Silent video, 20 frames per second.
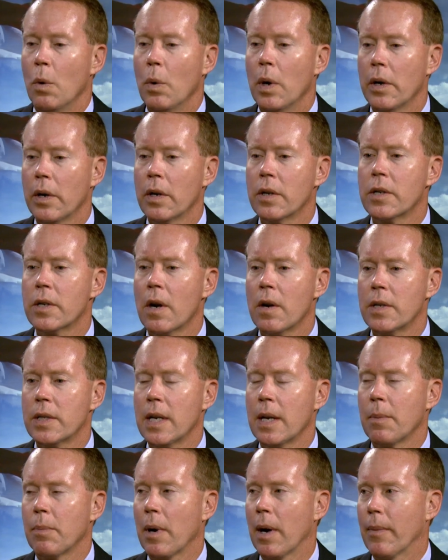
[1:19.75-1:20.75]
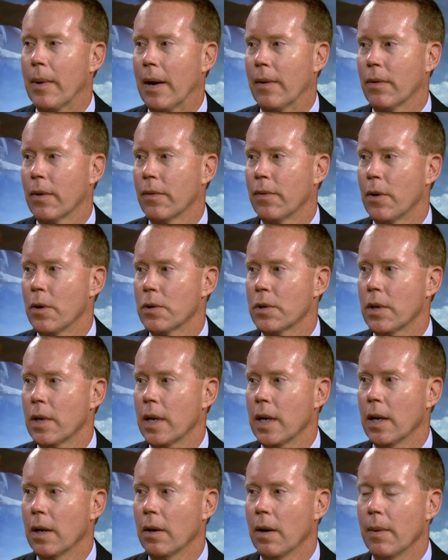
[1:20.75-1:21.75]
Well, you're going to start seeing probably after the first of the
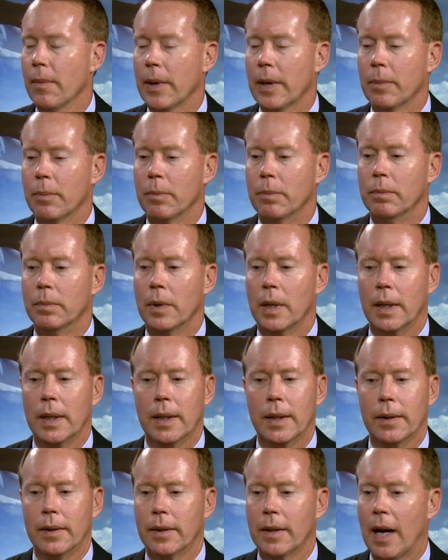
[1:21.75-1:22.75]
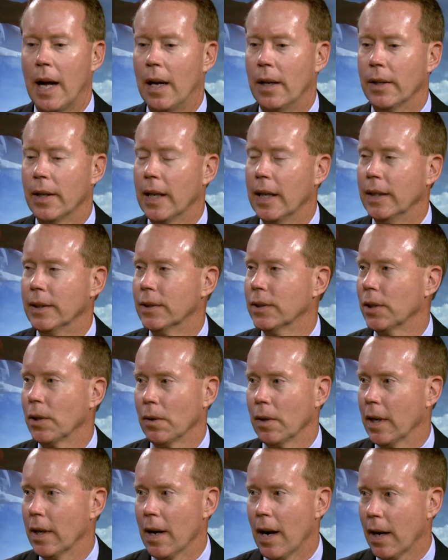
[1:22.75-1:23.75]
year. I mean, uh, the holidays
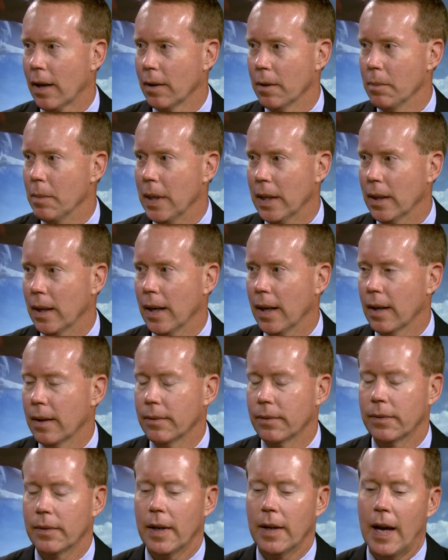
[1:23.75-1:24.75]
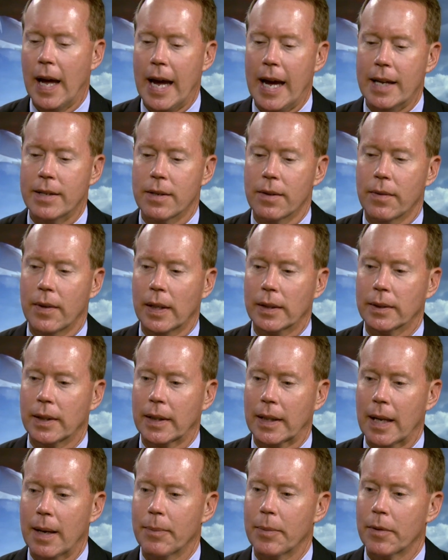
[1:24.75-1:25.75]
certainly not going to be a lot of uh, ads and things
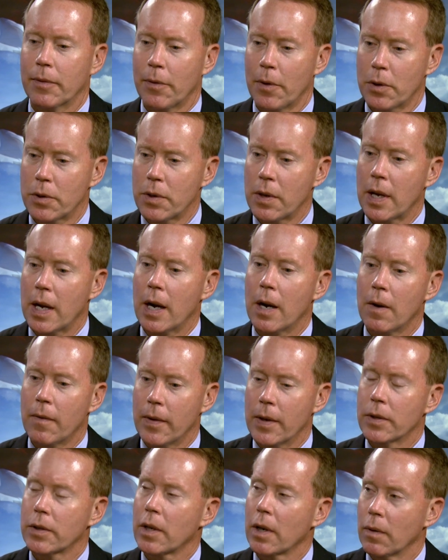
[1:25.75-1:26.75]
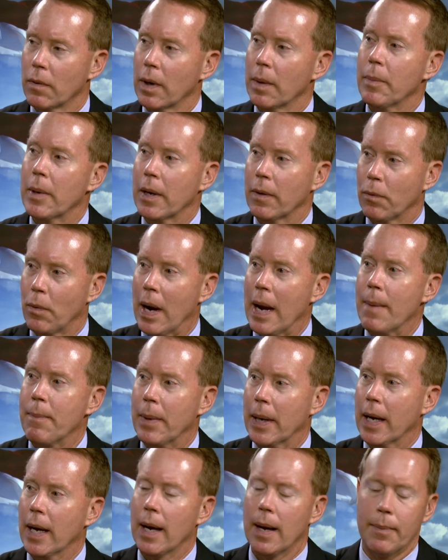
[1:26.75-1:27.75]
like that. But first of the year, and it's going to really be
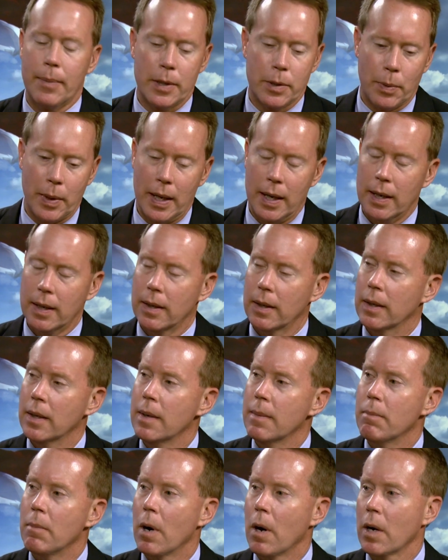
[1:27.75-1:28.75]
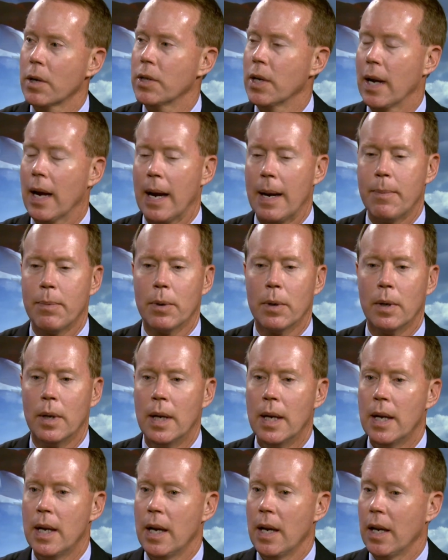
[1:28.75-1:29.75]
ramping up as we get into March and April.
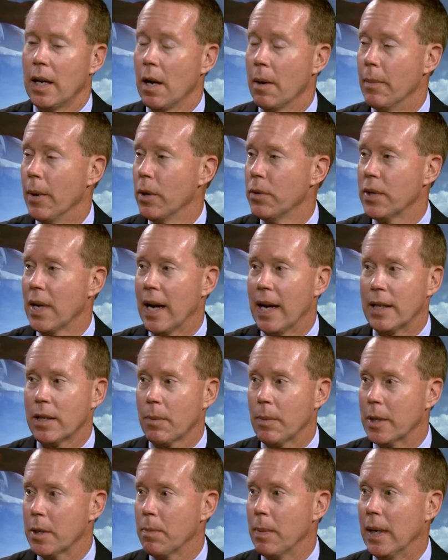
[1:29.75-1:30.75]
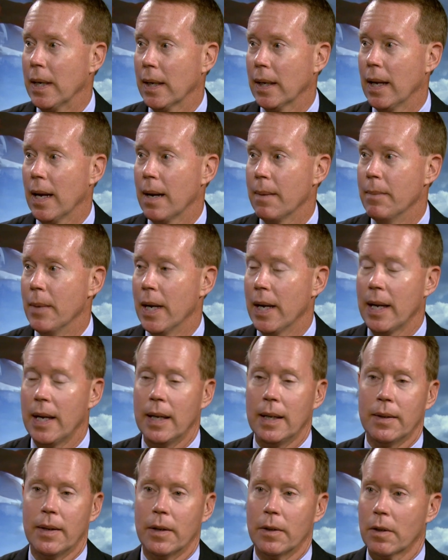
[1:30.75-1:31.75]
You know, both sides are going to be spending a lot of money.
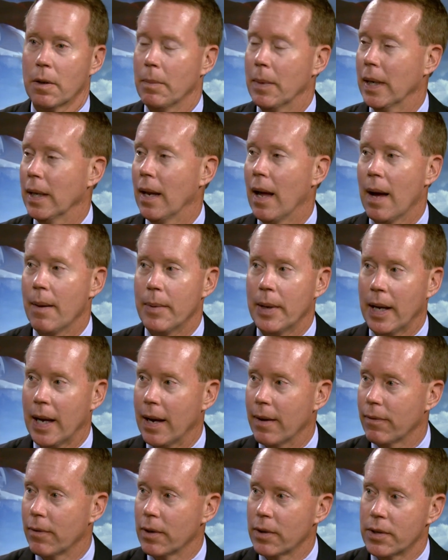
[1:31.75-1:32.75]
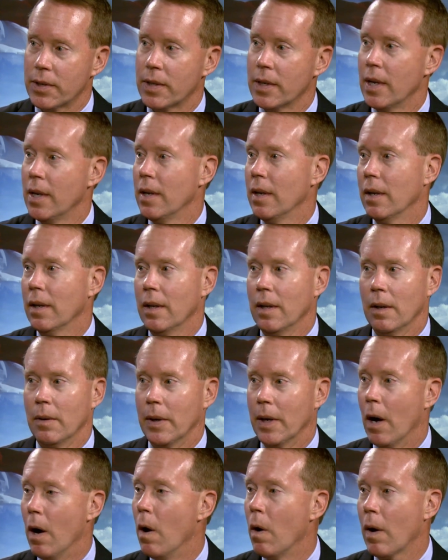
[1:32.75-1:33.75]
There's going to be lobbying efforts you know,
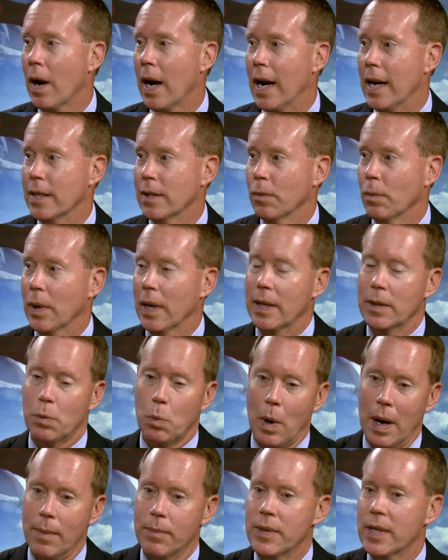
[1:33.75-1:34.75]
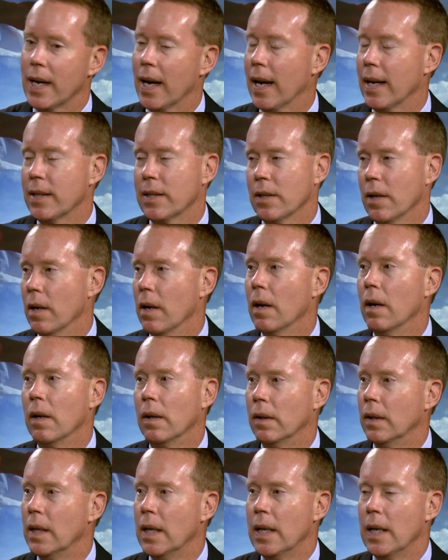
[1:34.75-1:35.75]
in all kinds of ways, websites and all